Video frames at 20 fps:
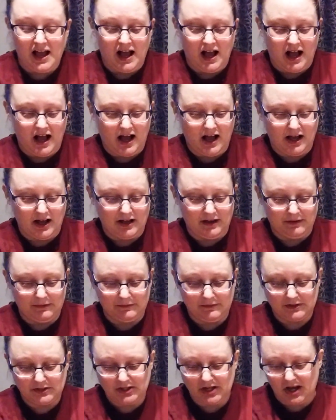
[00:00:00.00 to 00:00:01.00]

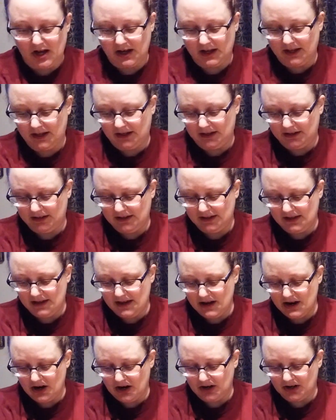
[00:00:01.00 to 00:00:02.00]
We're talking
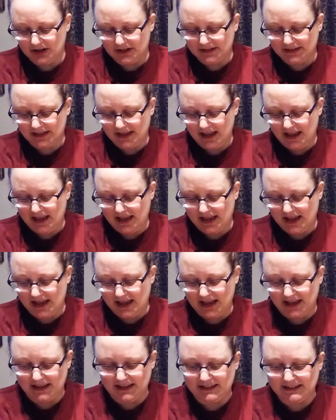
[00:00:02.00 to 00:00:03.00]
years.
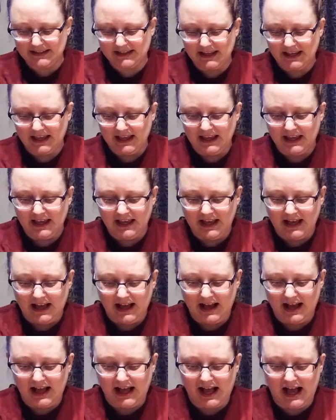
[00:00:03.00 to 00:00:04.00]
And
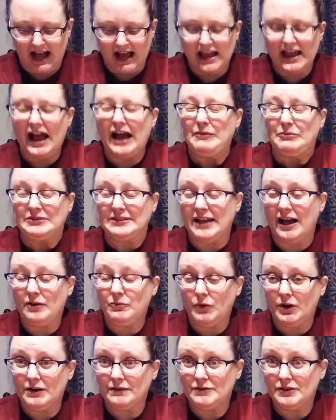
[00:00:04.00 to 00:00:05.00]
I was on
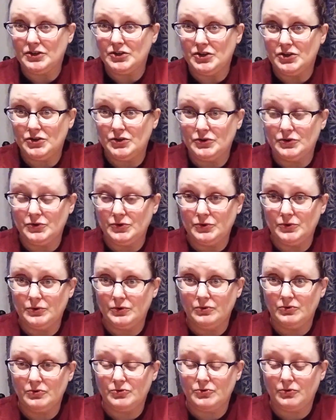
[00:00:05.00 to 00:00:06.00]
one of the
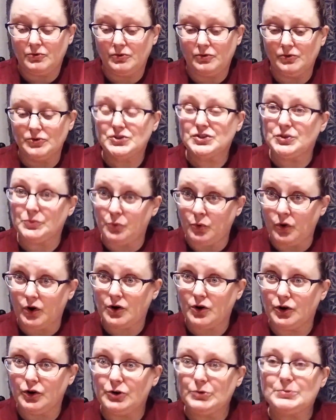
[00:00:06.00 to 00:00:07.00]
new support
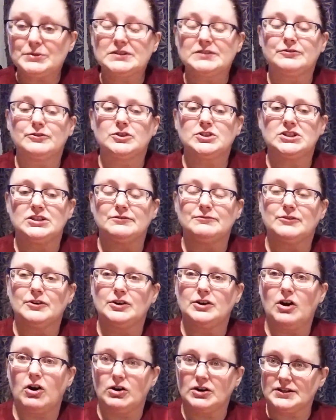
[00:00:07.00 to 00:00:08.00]
groups for
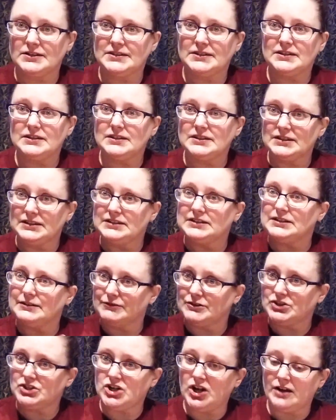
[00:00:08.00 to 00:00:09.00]
different artisans in
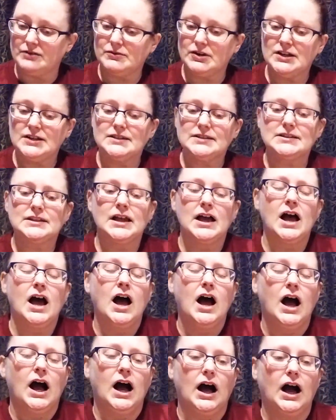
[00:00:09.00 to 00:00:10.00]
different genres.
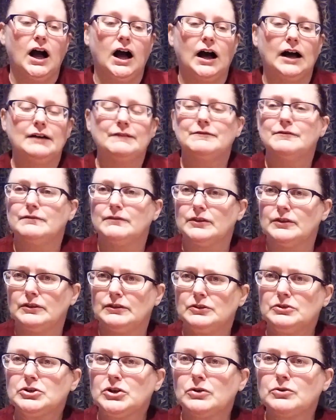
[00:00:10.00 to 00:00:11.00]
If
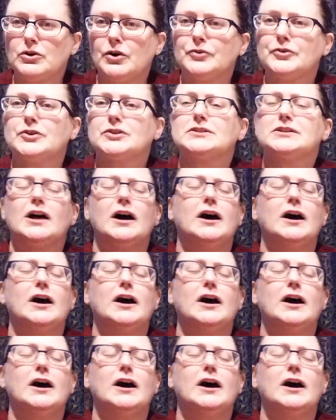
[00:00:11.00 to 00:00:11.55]
you don't know, there's